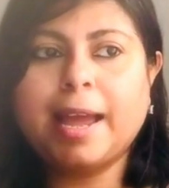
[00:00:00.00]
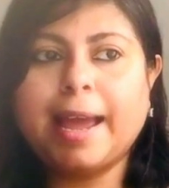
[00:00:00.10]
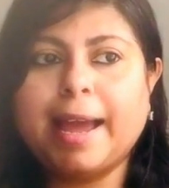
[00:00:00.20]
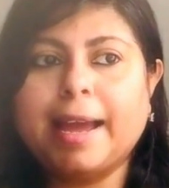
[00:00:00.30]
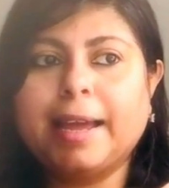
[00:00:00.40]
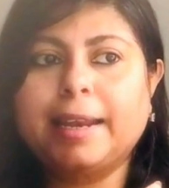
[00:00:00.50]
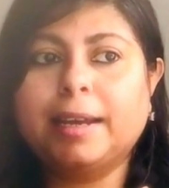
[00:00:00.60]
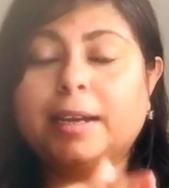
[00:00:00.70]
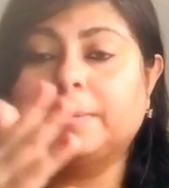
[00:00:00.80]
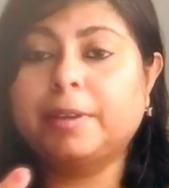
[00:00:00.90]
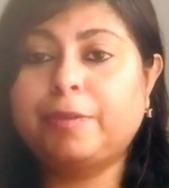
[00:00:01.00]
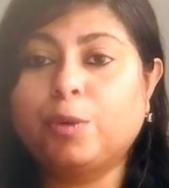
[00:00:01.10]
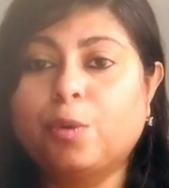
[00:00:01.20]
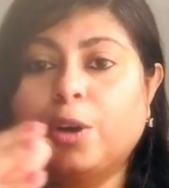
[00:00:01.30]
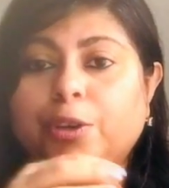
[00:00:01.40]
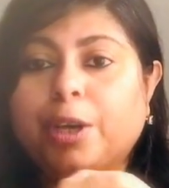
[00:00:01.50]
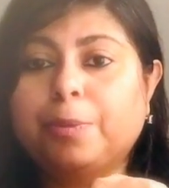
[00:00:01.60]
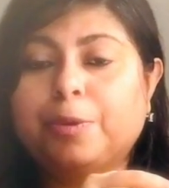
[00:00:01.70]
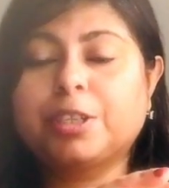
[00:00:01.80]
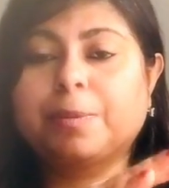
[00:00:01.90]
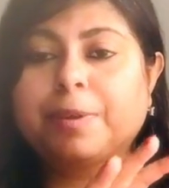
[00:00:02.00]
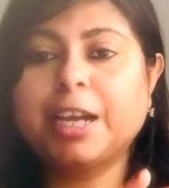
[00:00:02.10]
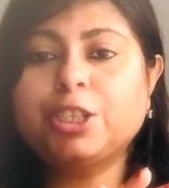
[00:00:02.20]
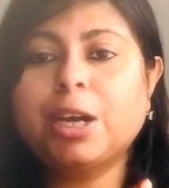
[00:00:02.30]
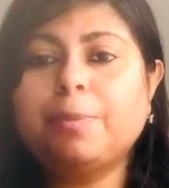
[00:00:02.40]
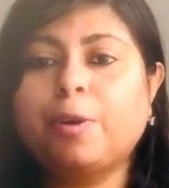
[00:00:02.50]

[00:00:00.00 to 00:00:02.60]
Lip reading: And if you want, you can put some ketchup,